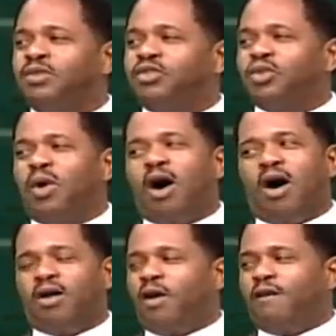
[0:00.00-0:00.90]
So
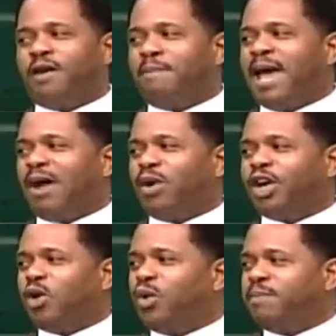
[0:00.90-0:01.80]
all over
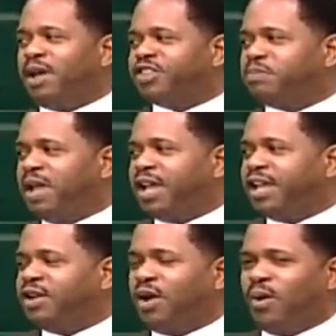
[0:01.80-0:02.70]
America we must make
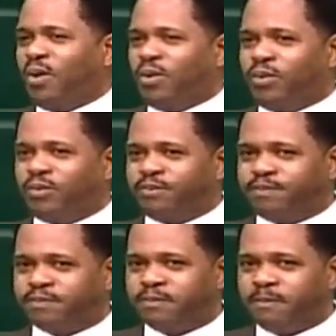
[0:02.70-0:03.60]
it
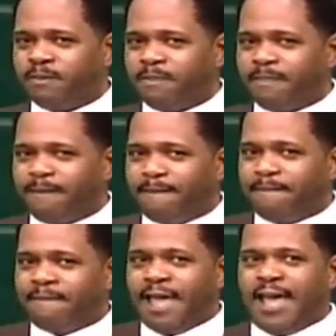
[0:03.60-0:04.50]
known
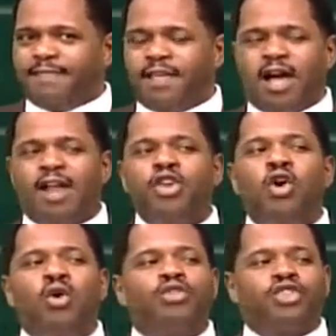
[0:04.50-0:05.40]
that there are
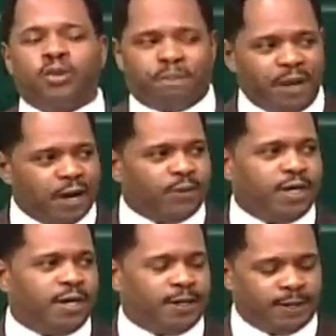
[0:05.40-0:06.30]
no
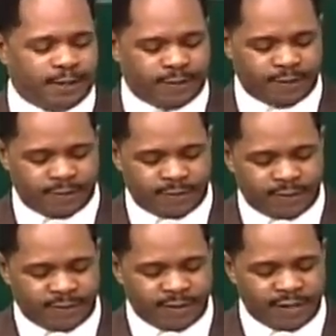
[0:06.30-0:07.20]
superior
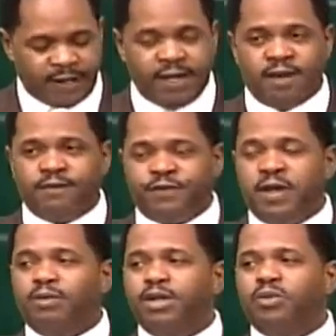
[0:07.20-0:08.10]
and
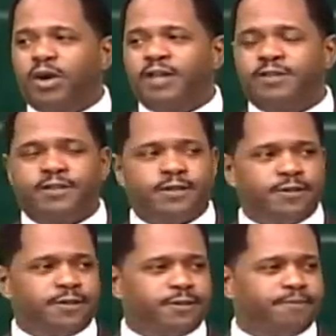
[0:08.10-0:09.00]
inferior
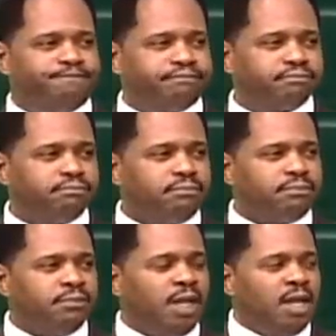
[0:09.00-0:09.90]
races.
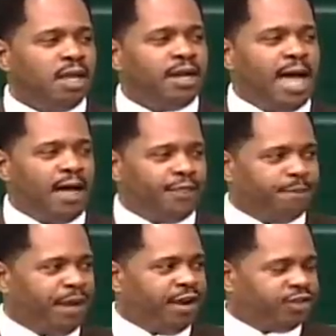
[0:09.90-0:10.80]
Now
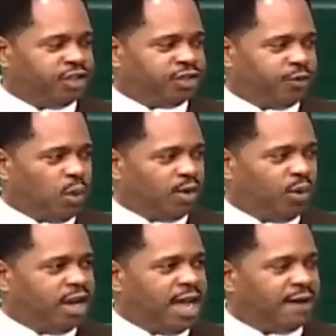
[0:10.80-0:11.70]
the basis of what
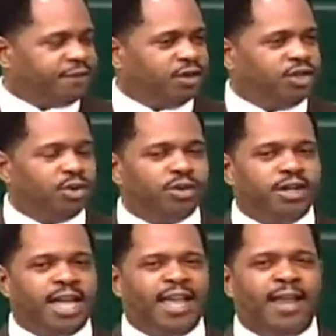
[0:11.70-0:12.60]
we have to do
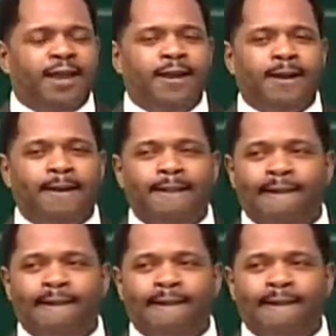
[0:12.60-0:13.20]
today